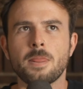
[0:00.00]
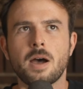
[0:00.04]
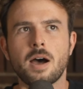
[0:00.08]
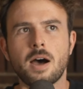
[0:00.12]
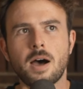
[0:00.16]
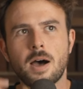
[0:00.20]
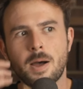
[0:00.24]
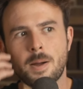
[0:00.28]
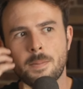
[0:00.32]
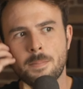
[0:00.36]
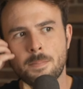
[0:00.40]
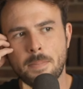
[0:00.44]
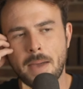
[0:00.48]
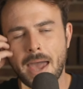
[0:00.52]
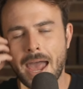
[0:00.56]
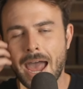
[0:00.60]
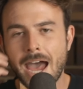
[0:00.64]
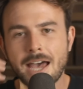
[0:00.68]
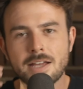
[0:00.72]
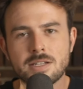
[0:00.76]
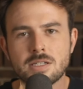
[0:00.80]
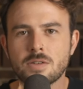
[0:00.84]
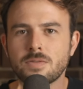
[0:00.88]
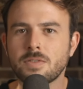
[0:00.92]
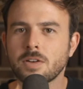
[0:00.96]
um,
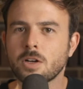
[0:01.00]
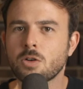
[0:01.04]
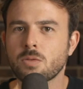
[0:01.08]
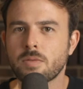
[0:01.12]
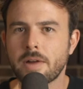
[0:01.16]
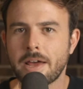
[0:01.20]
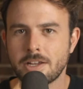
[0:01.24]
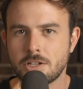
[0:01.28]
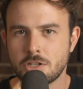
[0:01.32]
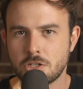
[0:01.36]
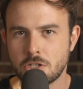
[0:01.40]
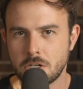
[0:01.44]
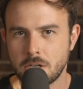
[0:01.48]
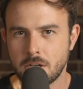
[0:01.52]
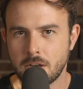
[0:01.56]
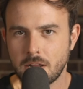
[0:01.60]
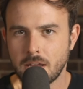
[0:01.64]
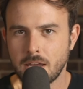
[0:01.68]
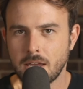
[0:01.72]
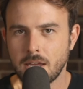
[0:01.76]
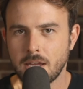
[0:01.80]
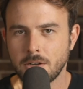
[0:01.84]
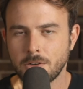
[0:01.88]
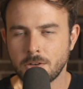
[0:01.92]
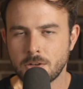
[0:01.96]
passive aggression
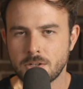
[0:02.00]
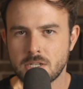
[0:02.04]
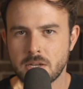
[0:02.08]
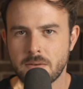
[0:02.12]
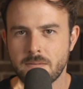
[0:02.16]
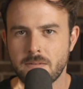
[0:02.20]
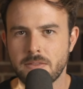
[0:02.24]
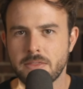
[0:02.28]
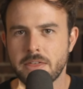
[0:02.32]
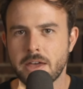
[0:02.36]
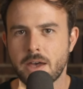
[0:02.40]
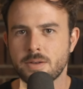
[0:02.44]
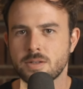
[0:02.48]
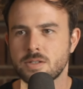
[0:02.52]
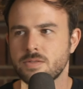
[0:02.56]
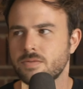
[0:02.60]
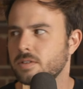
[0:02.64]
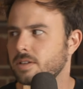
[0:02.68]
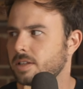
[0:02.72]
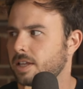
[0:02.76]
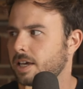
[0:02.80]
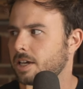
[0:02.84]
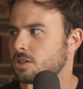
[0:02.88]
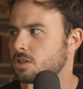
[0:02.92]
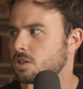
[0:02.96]
in your seventh house
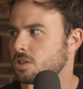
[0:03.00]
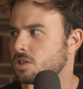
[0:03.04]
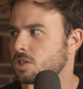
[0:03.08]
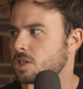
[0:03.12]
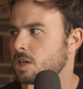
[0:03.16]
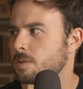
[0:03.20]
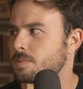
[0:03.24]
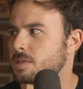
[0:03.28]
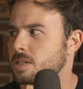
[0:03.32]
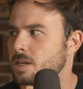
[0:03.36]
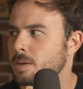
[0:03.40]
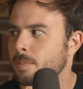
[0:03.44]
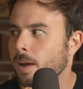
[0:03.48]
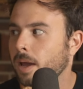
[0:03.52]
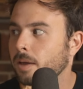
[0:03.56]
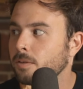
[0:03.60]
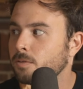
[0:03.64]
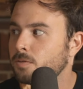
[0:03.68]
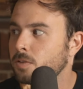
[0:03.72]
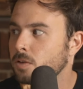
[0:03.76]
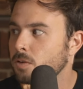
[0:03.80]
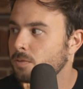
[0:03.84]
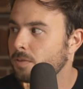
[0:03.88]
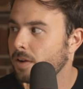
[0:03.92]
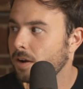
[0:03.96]
of relationships, and it might
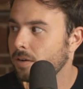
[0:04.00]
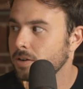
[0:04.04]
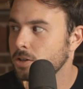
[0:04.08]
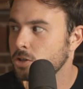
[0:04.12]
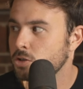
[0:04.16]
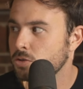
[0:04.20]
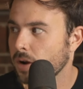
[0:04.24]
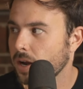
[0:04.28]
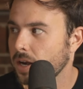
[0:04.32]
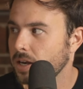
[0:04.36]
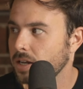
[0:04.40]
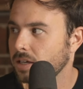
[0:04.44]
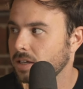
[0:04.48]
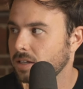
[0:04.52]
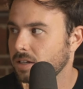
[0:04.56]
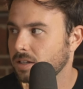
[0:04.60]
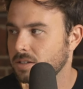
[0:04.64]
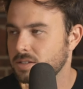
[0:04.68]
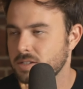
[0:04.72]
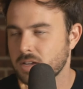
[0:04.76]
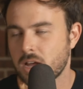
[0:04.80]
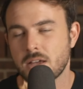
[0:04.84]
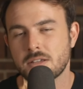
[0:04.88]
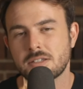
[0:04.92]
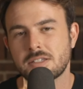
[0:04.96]
feel very draining and
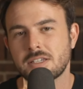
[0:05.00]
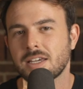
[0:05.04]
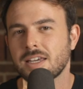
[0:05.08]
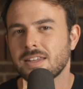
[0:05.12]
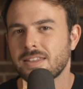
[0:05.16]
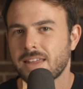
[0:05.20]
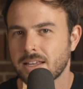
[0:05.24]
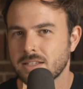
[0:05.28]
exhausting.